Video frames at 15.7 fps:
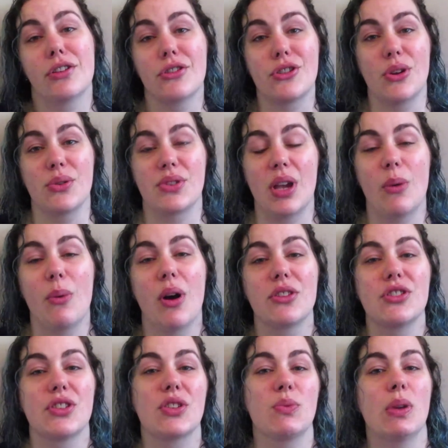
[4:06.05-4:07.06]
to the shows I
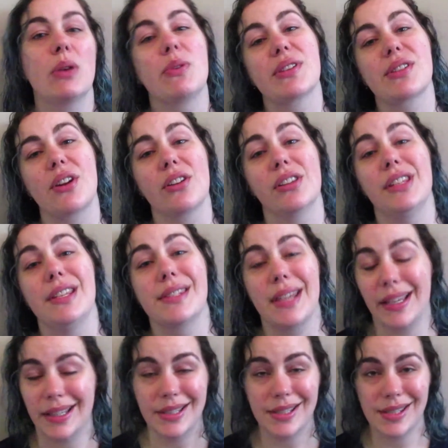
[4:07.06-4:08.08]
watched this week. We started the
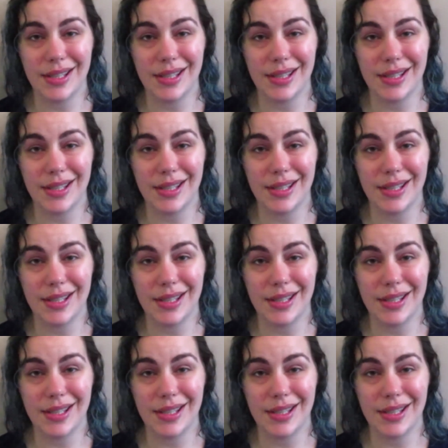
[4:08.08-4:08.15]
second